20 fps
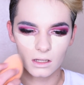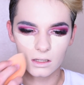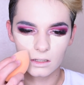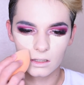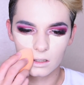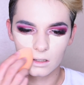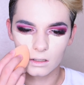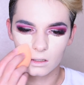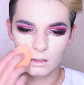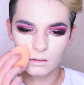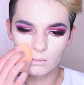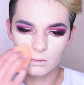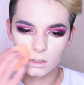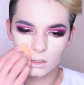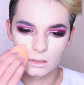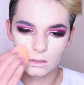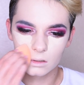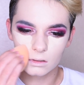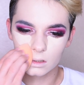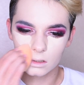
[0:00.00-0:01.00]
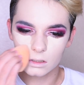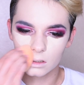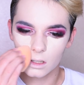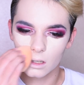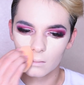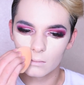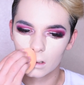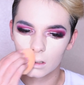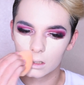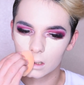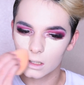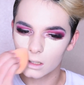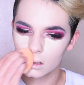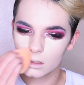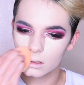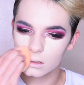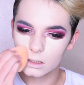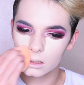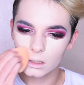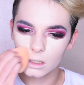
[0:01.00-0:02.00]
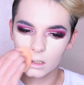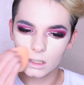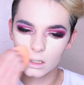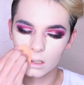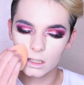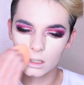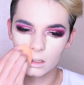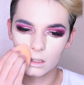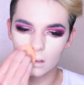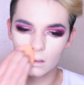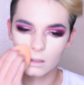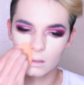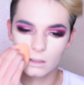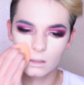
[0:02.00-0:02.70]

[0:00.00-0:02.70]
And then we're going to do the same on the other side.